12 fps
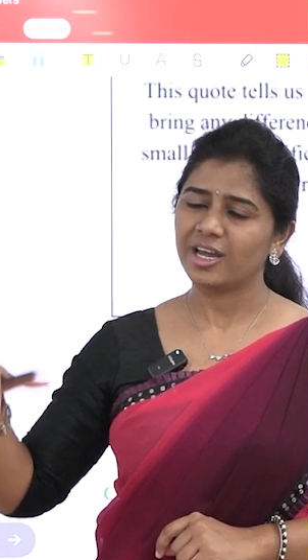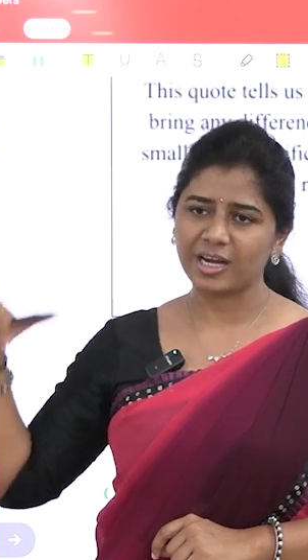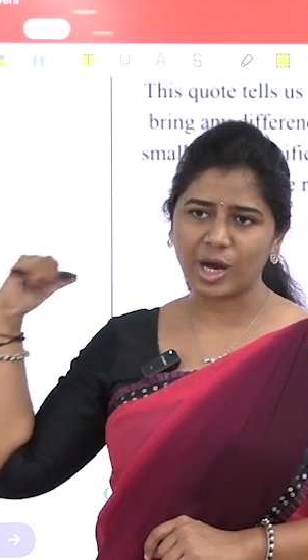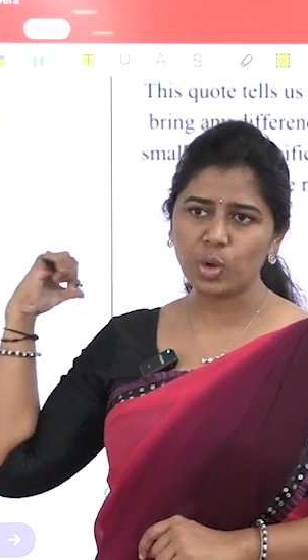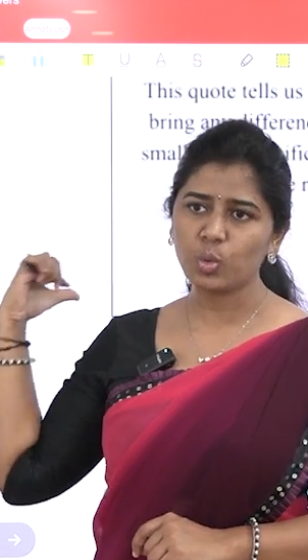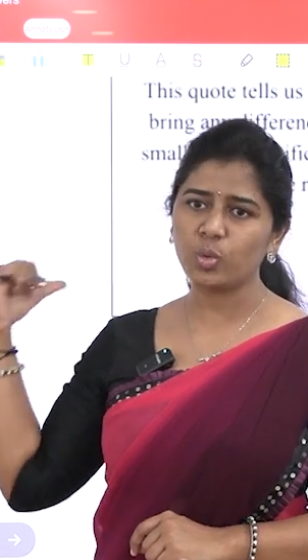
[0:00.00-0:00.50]

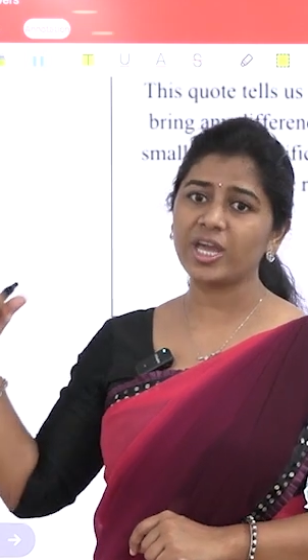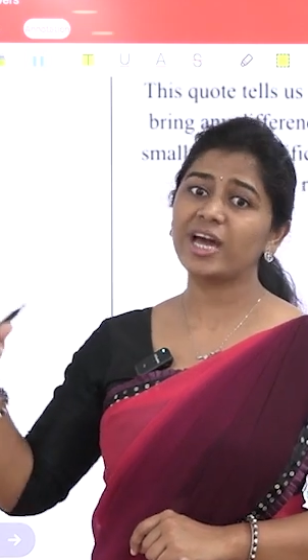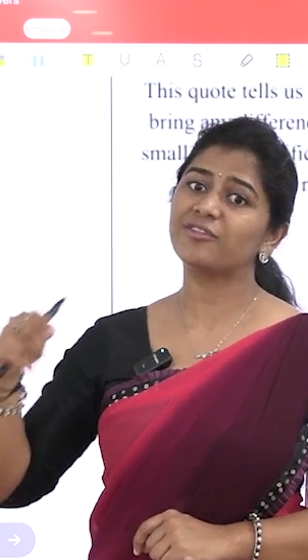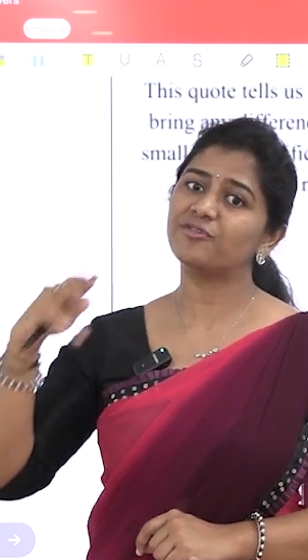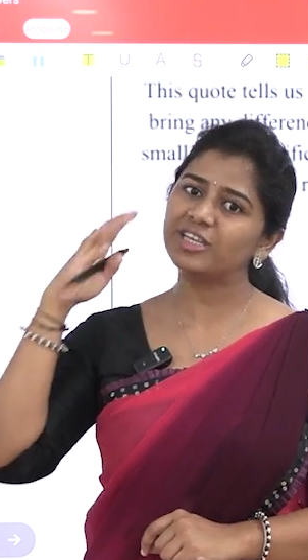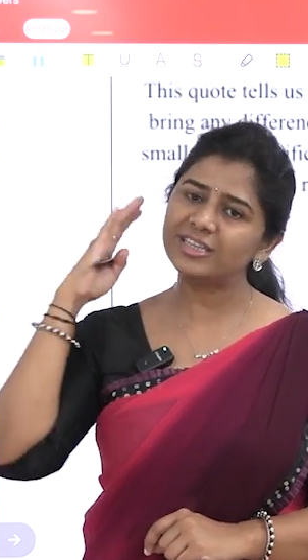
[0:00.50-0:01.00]
Now we
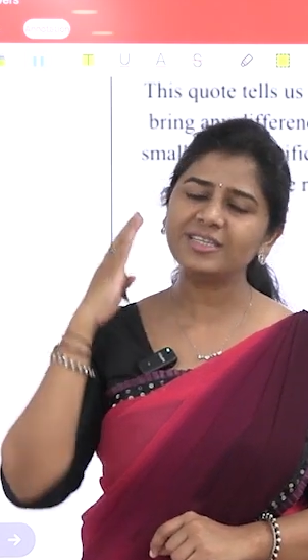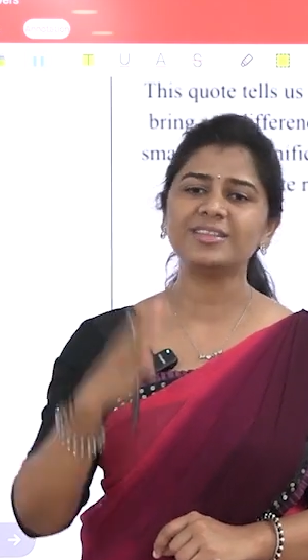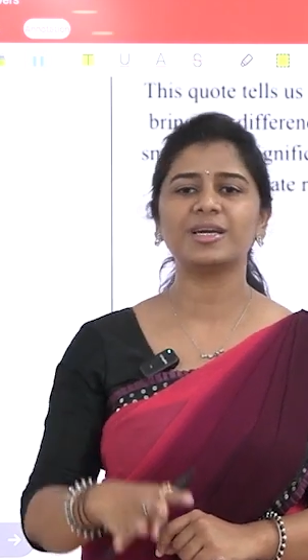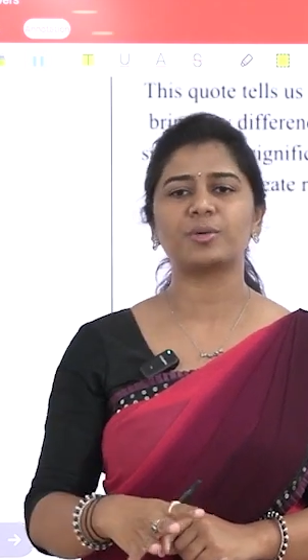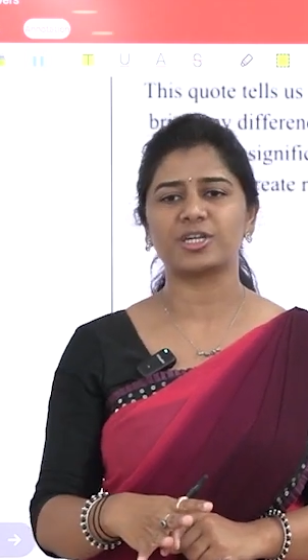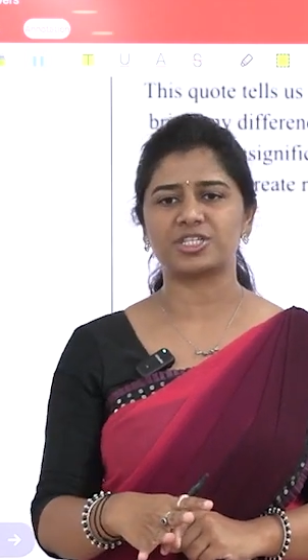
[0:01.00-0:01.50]
are within
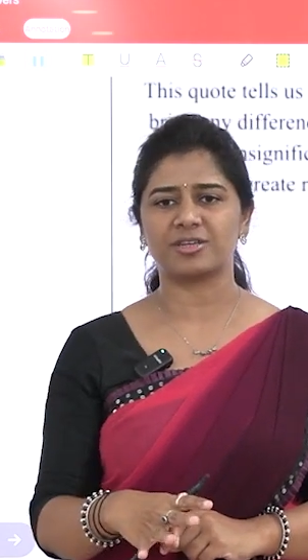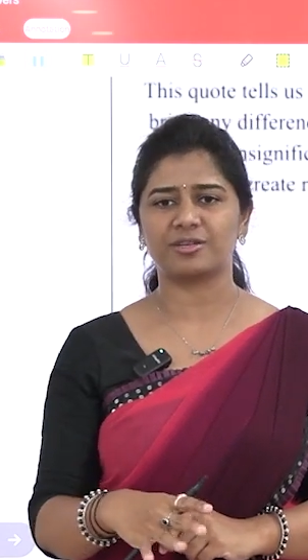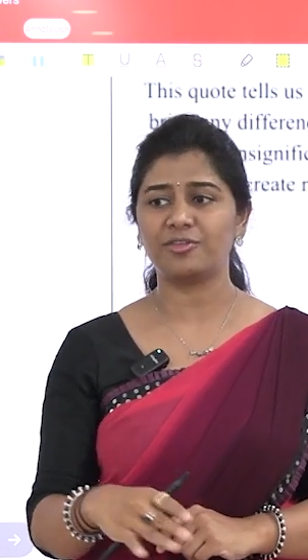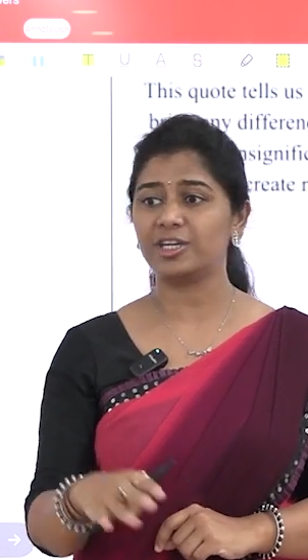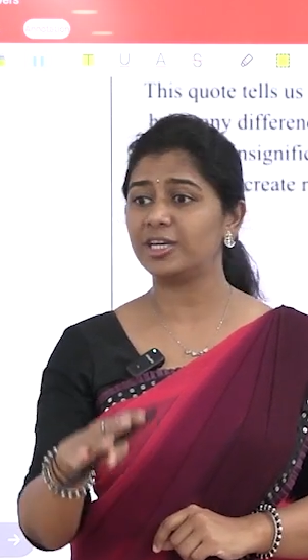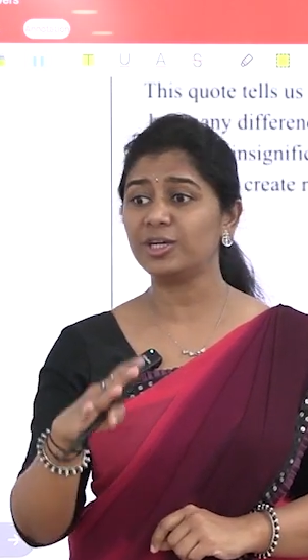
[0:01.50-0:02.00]
the
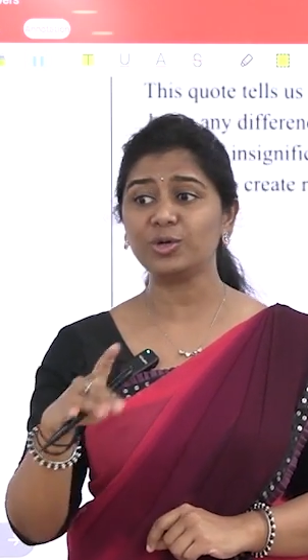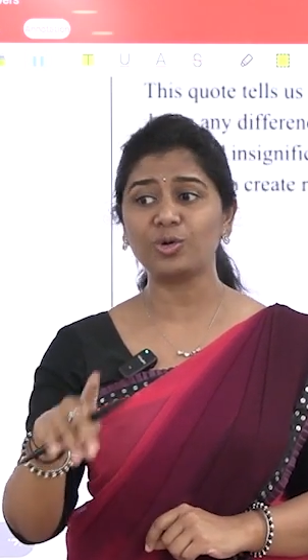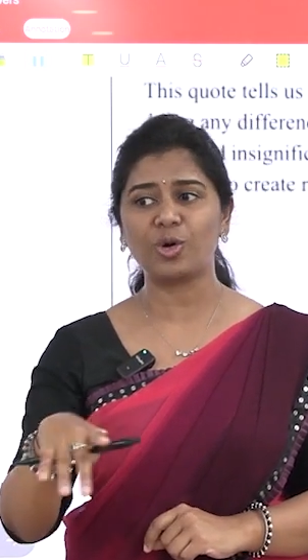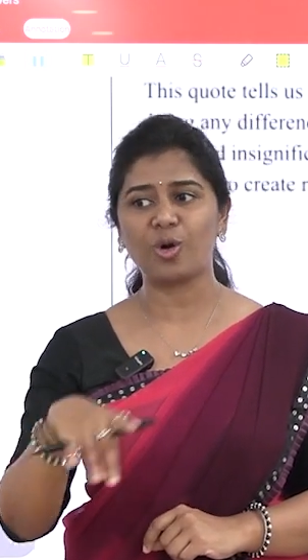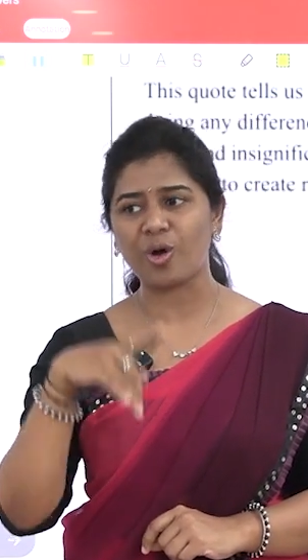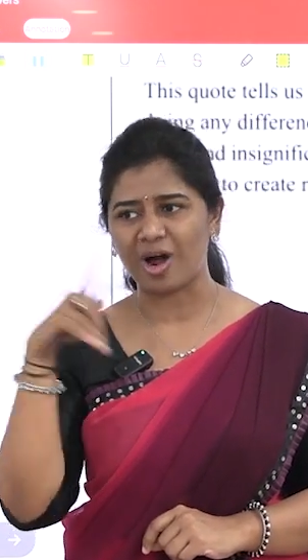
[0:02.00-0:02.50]
question. We didn't
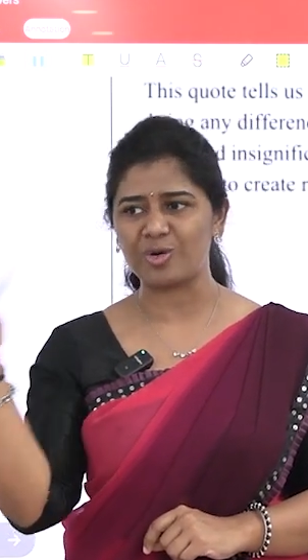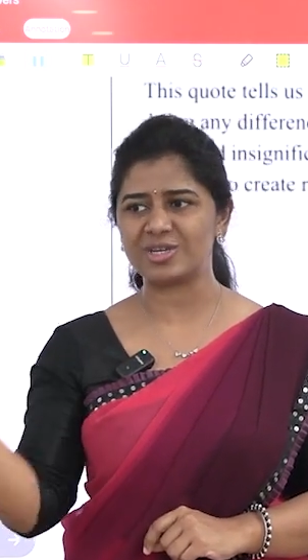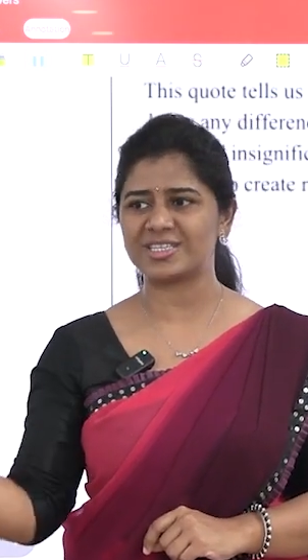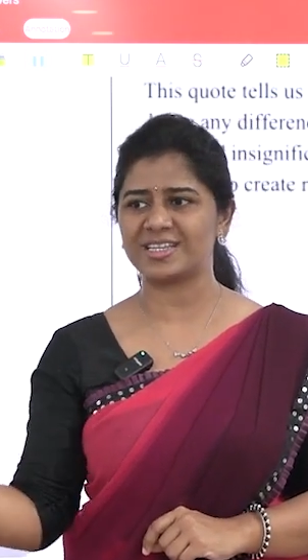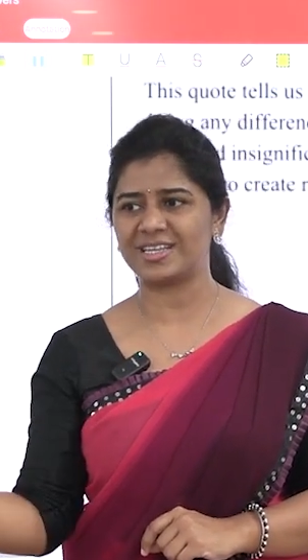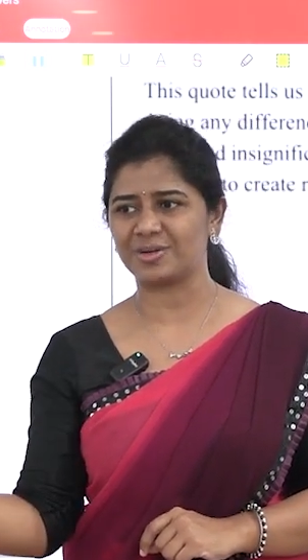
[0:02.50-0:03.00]
go
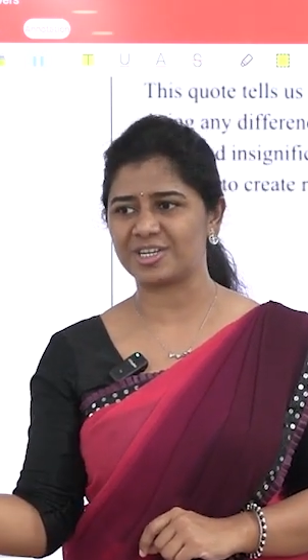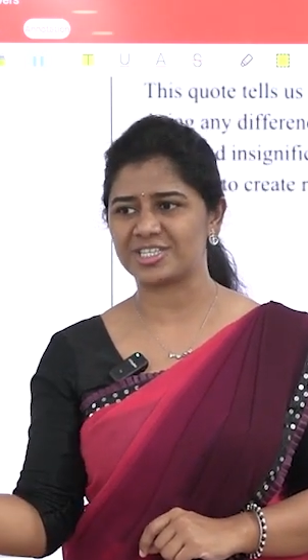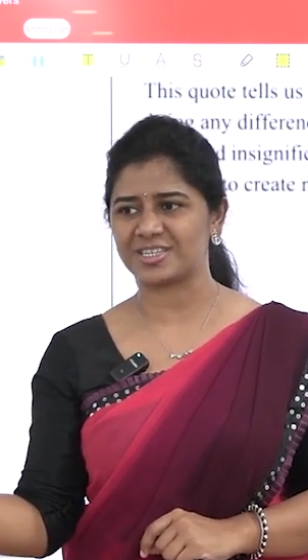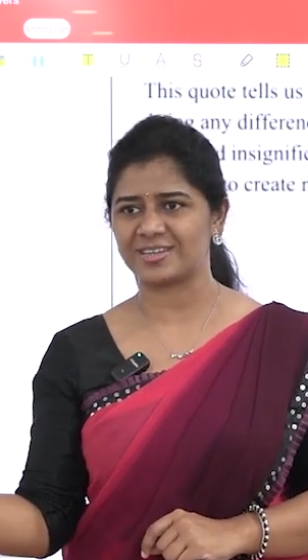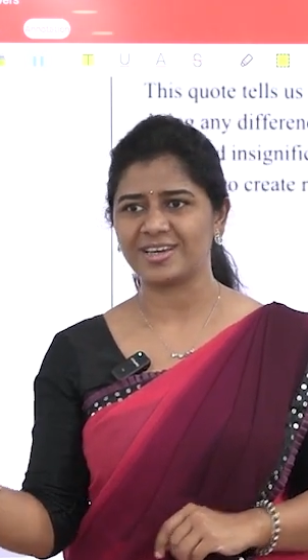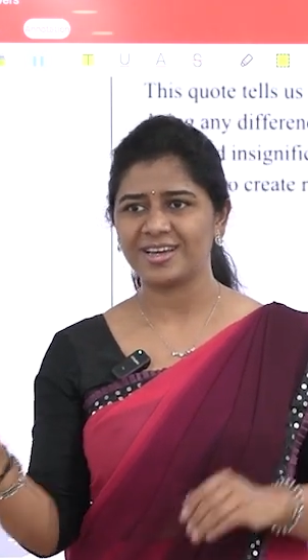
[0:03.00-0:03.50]
outside the
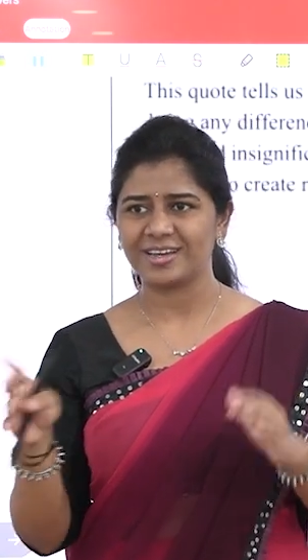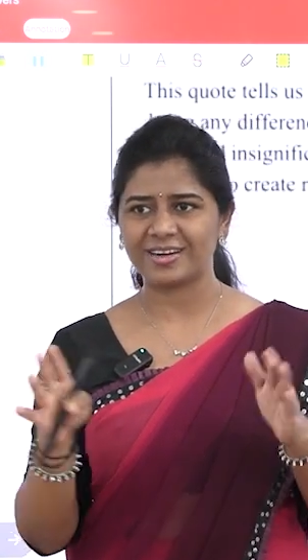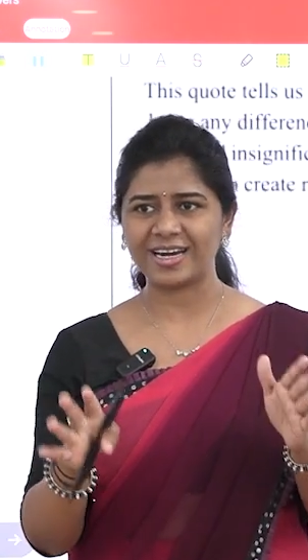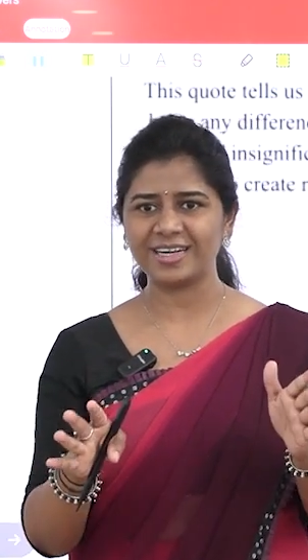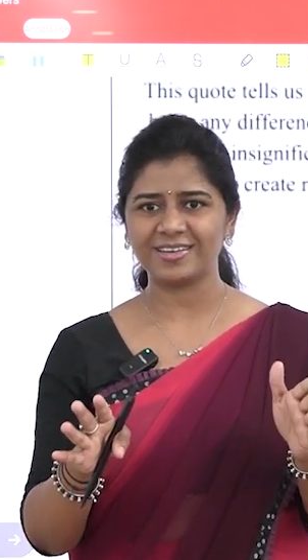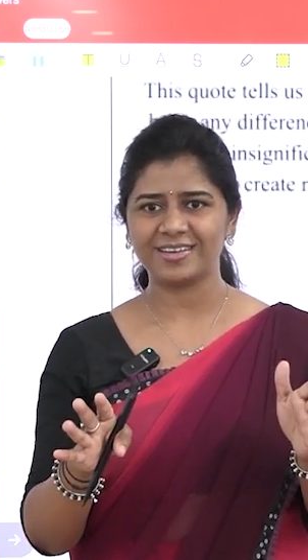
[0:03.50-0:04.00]
question,
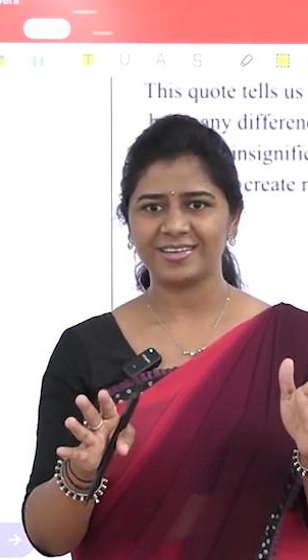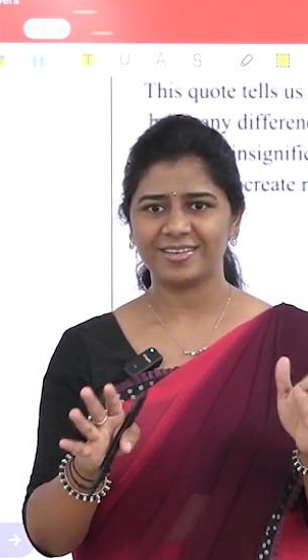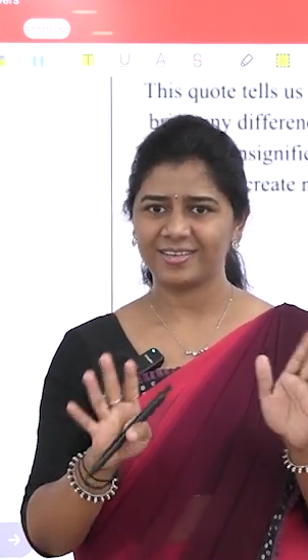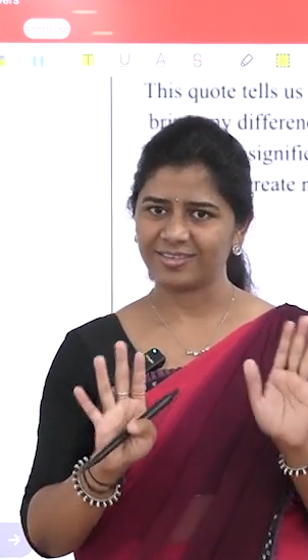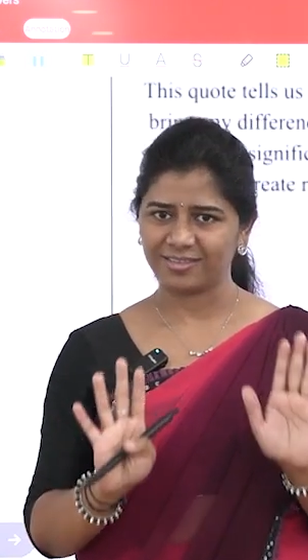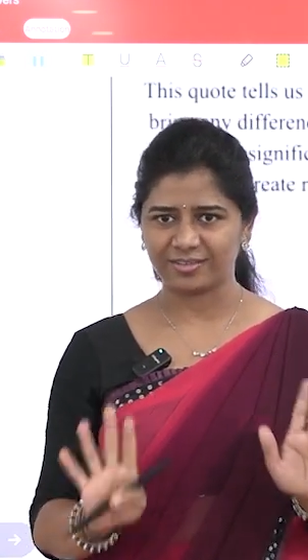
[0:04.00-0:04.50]
right?
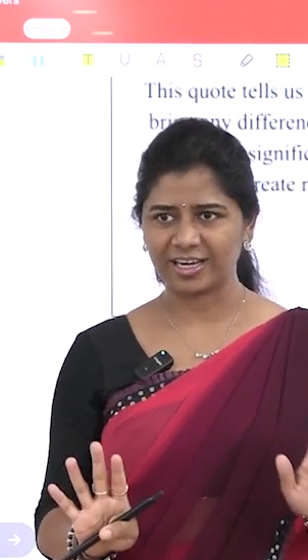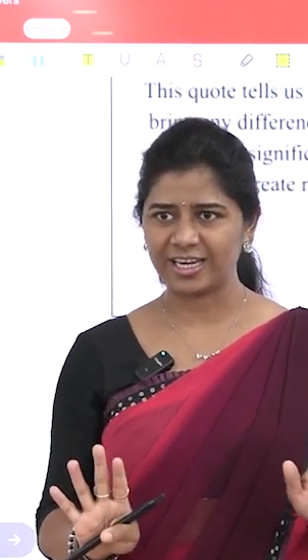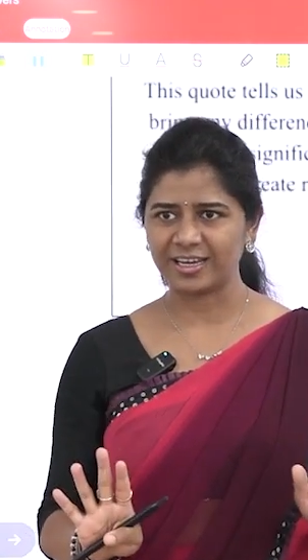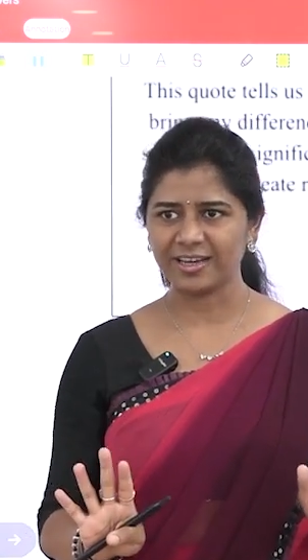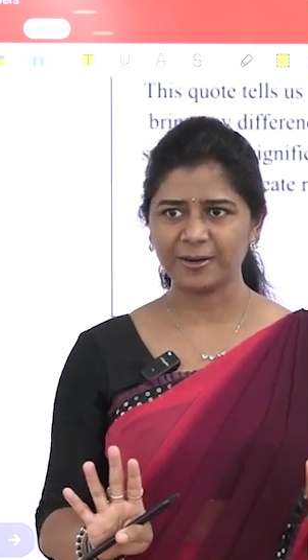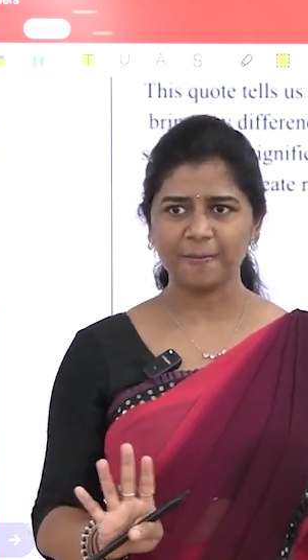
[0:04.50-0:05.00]

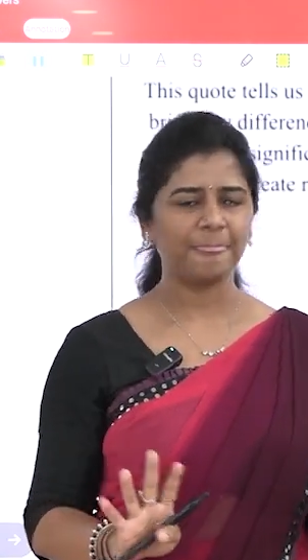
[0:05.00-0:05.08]
Clear?